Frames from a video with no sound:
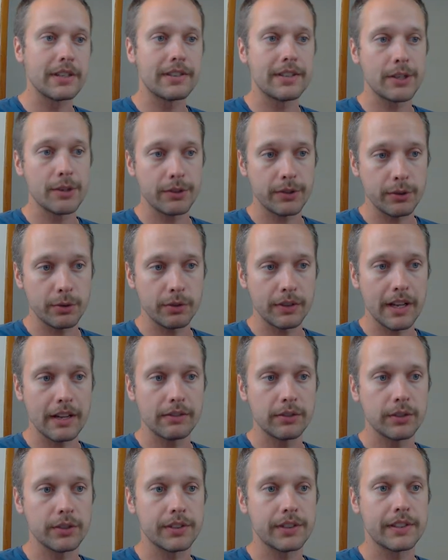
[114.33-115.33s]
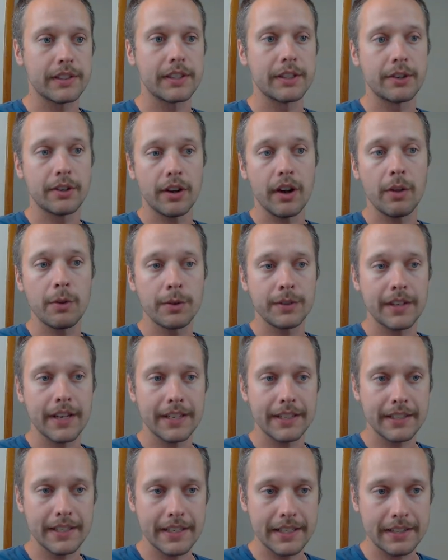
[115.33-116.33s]
CO2 levels, and there are other
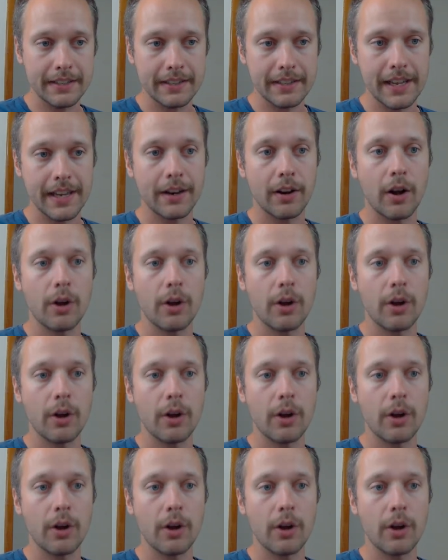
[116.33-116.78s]
techniques that